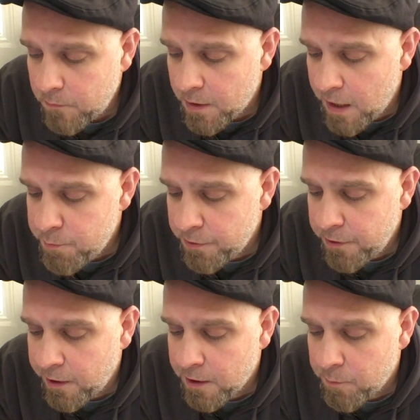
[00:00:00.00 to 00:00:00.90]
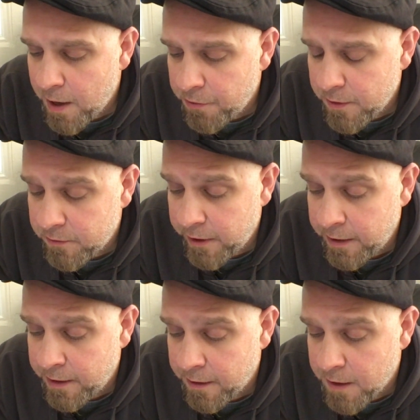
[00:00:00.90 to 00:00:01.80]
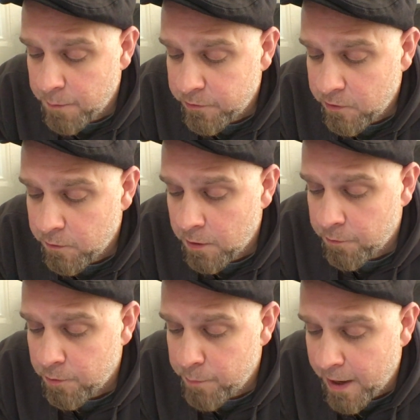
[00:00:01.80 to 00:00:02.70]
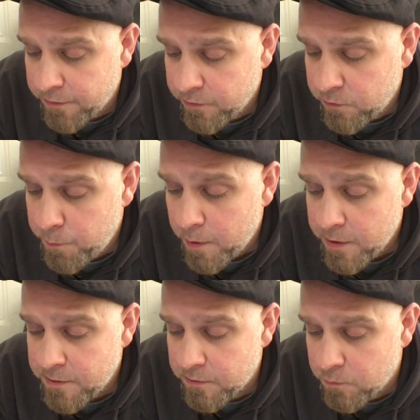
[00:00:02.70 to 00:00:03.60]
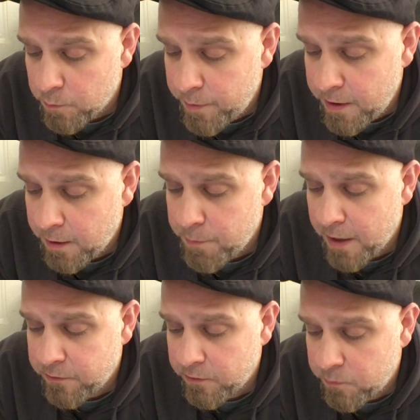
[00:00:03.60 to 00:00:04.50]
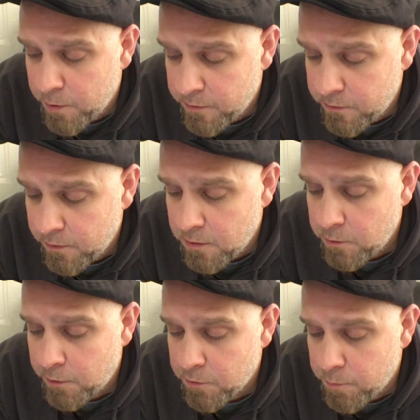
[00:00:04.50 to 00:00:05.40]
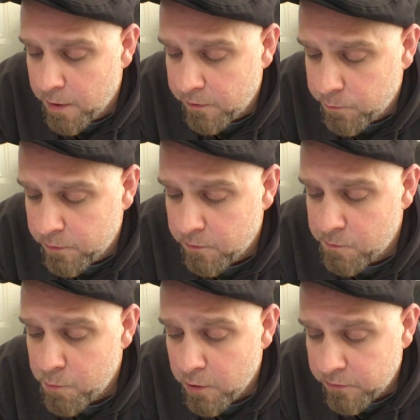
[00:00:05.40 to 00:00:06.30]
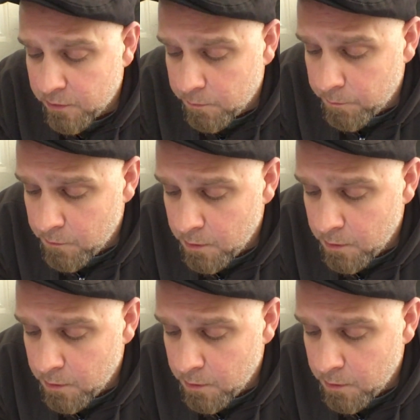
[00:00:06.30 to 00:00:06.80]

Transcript: I've been thinking about this lately, and it comes to from past experiences, repeating past experiences, including with my specific person.